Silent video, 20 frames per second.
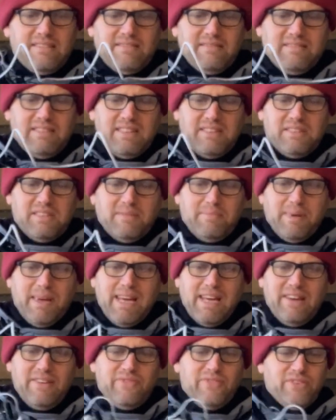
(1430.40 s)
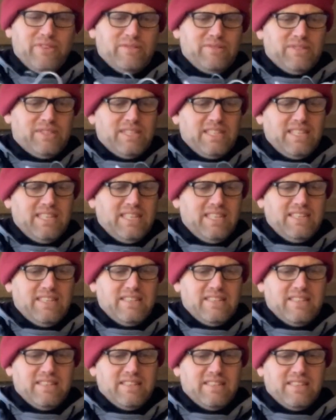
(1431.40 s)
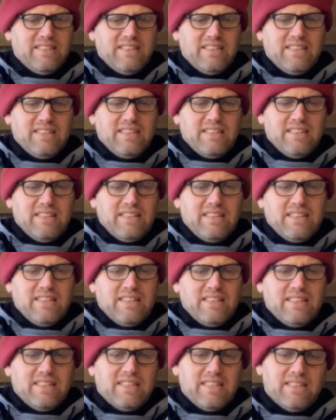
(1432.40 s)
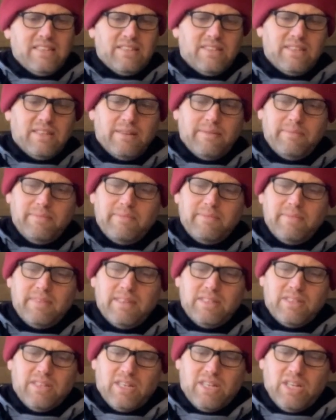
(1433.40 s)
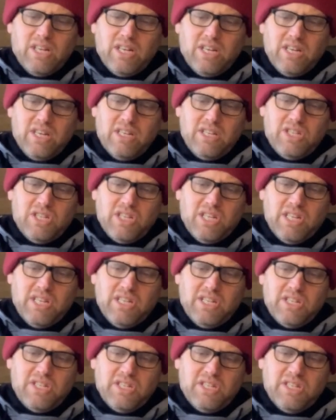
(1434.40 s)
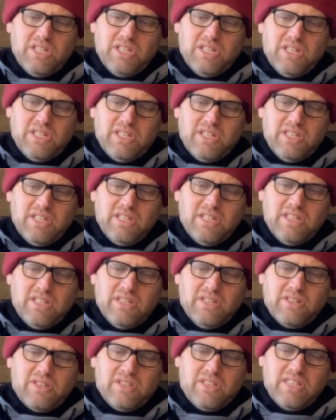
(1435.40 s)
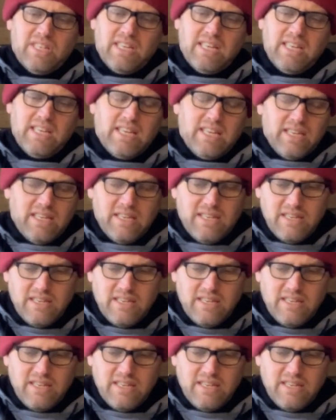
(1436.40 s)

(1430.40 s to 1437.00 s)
There's some headphones in here. There's a car charger, looks like.